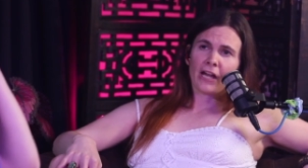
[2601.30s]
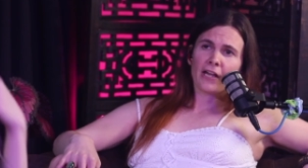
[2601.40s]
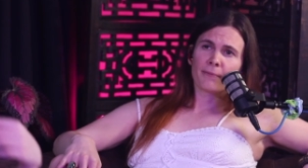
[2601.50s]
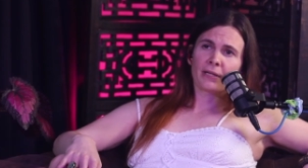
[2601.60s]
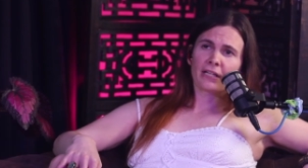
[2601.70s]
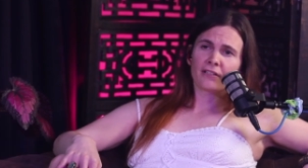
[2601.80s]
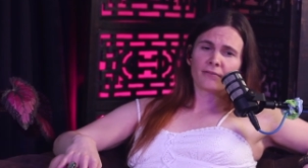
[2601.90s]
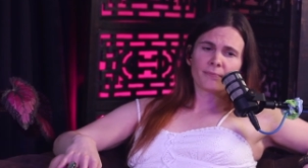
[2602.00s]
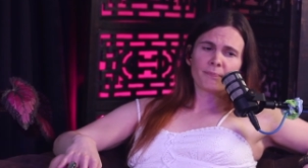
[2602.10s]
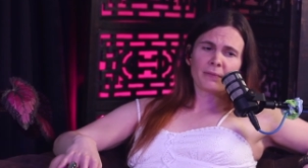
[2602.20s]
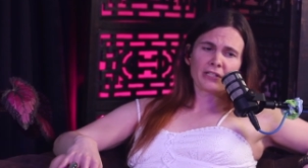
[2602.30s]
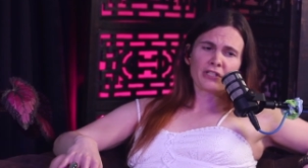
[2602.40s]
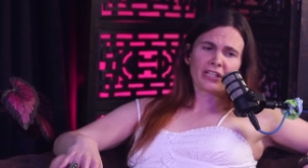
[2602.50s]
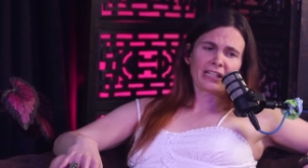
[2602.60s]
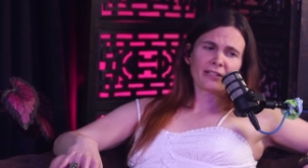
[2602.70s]
and me and me and
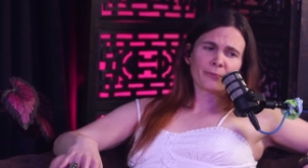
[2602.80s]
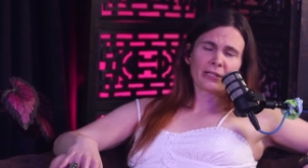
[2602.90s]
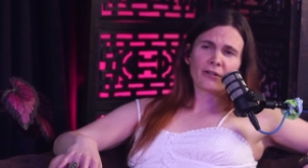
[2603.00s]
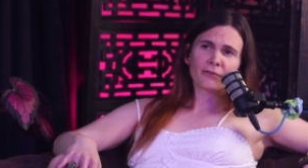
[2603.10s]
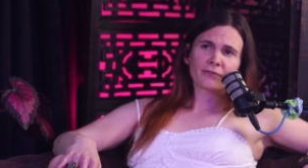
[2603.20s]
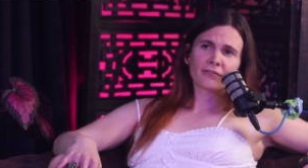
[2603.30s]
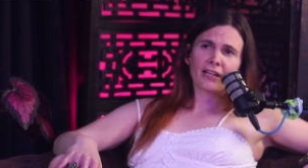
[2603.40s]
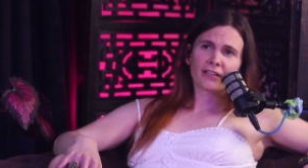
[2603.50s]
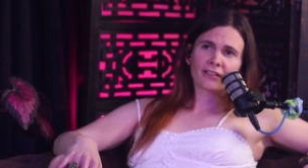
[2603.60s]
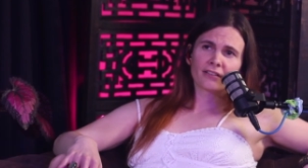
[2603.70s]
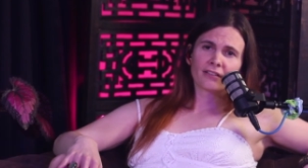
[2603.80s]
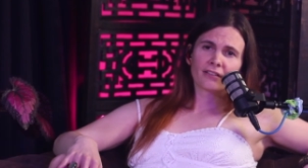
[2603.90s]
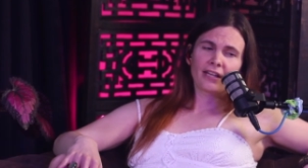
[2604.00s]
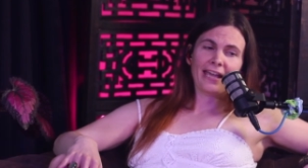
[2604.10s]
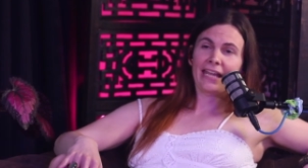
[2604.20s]
Jenny, we don't like
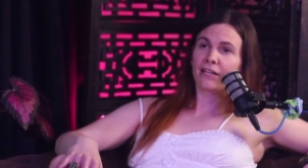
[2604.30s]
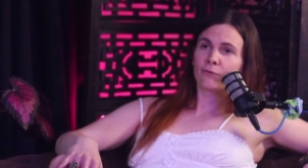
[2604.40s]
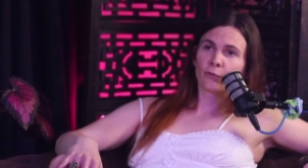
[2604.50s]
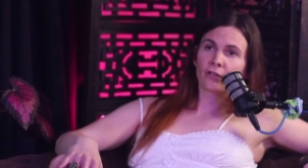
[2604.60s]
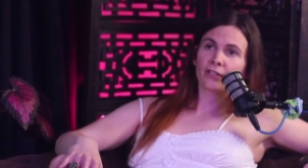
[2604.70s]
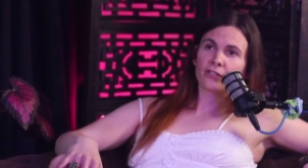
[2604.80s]
hate religious